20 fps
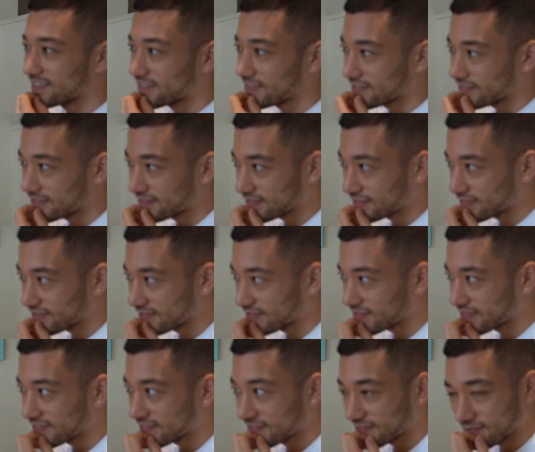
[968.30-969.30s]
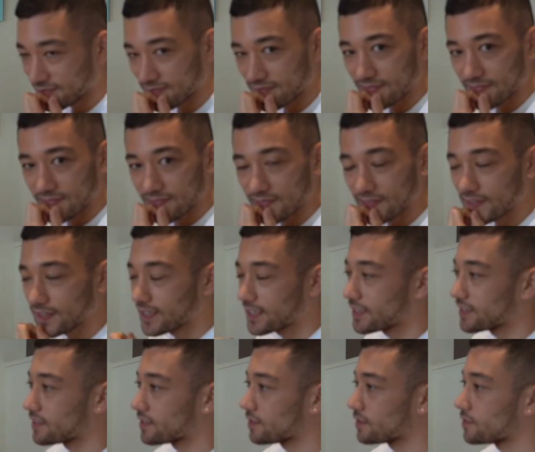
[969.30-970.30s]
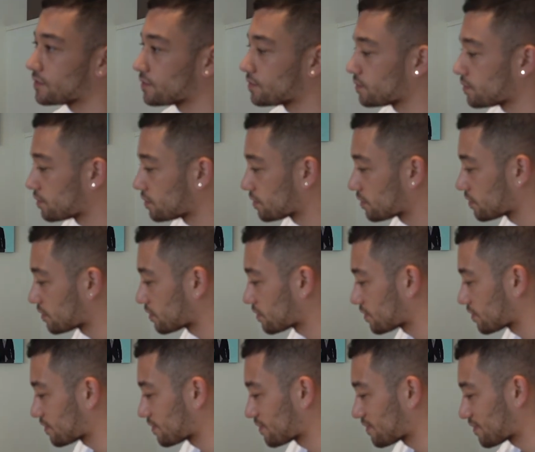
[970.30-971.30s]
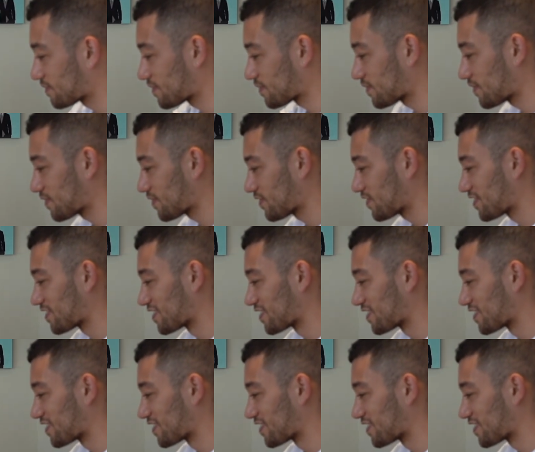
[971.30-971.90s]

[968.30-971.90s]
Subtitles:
This person isn't speaking.